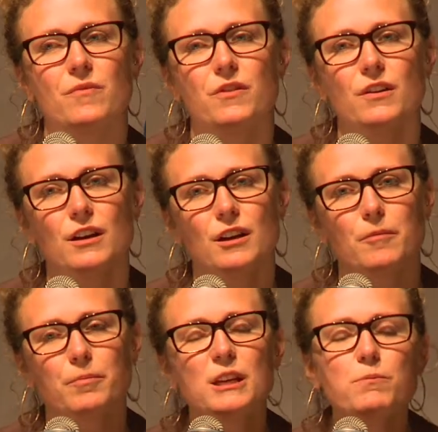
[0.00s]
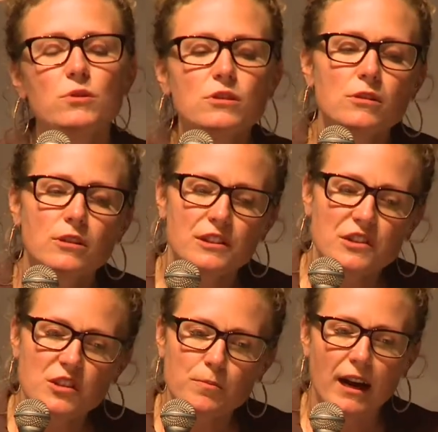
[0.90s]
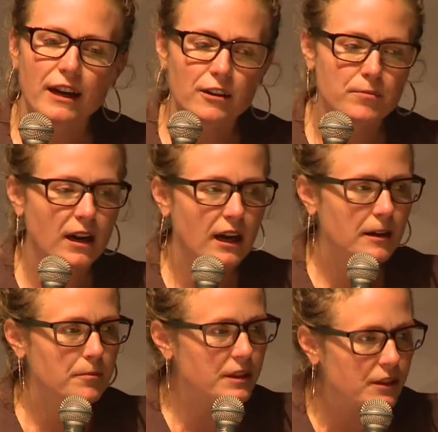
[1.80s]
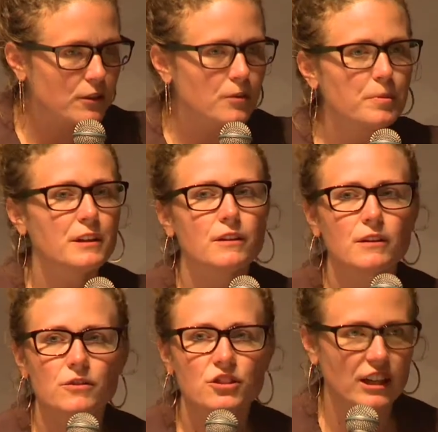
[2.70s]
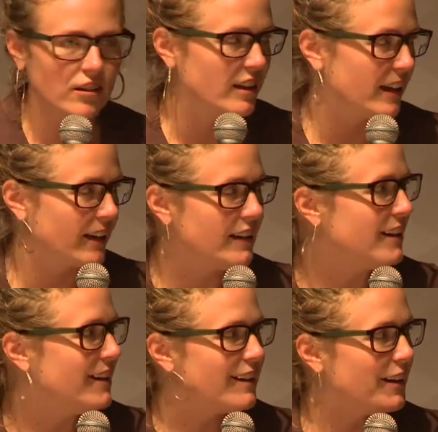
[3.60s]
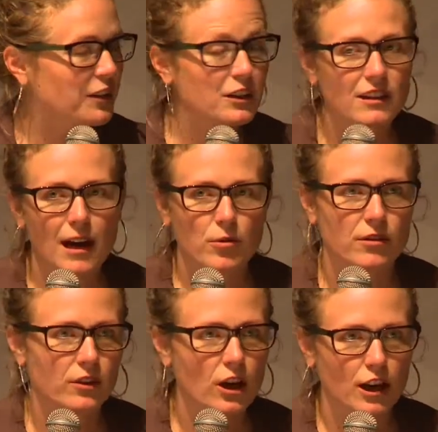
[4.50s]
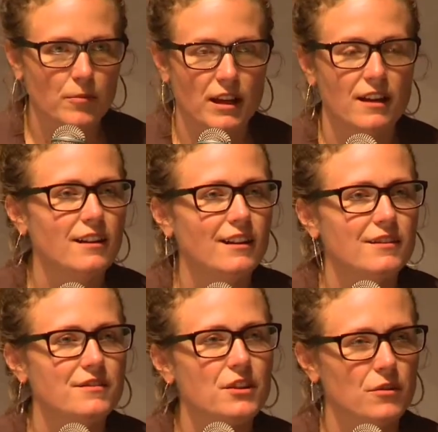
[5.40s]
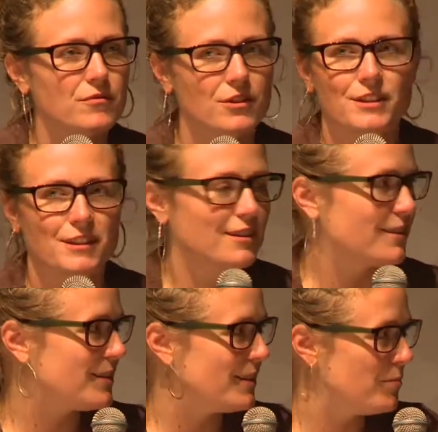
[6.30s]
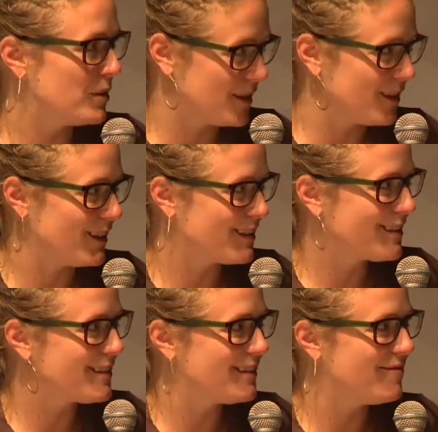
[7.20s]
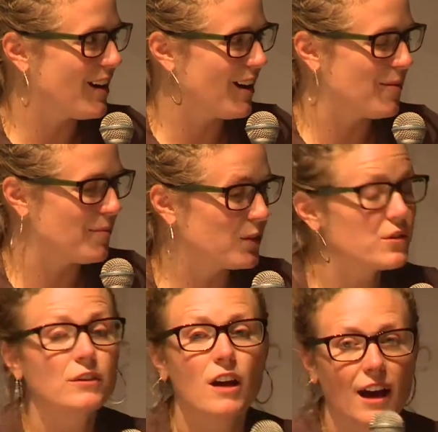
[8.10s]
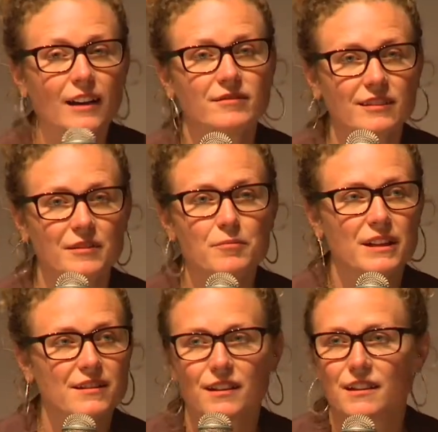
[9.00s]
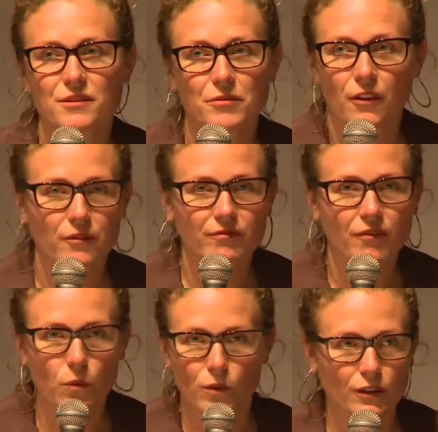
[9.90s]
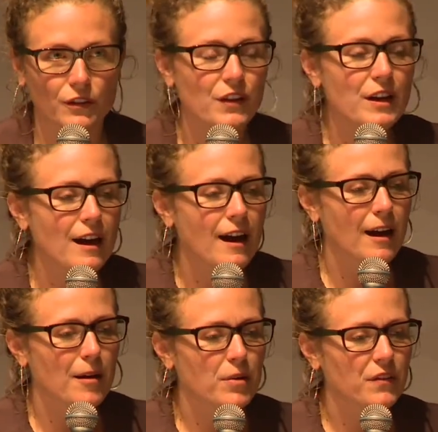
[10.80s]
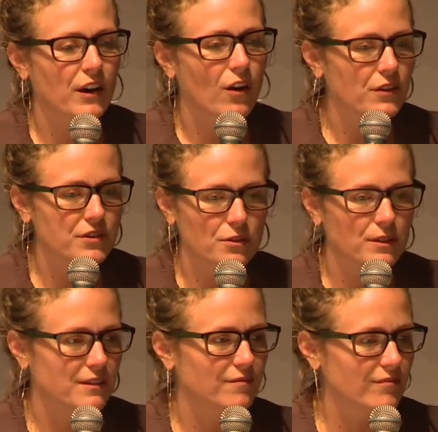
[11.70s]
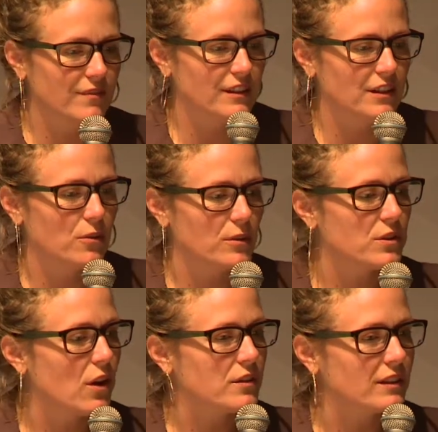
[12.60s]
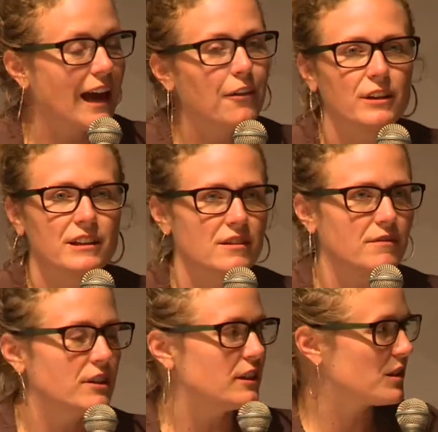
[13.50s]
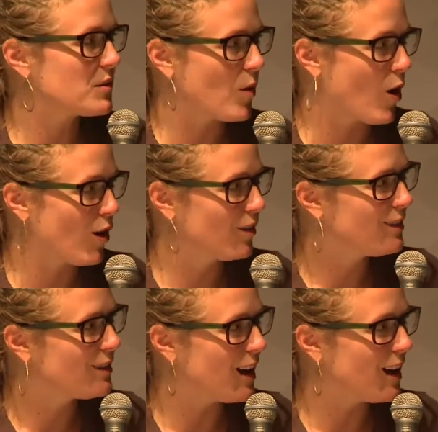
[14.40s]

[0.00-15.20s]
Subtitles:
the people who are inspired by peer-to-peer sharing and the collaborative economy don't just exist in big cities. There's a lot in big cities around the world, but they also, it was all gatherings in very small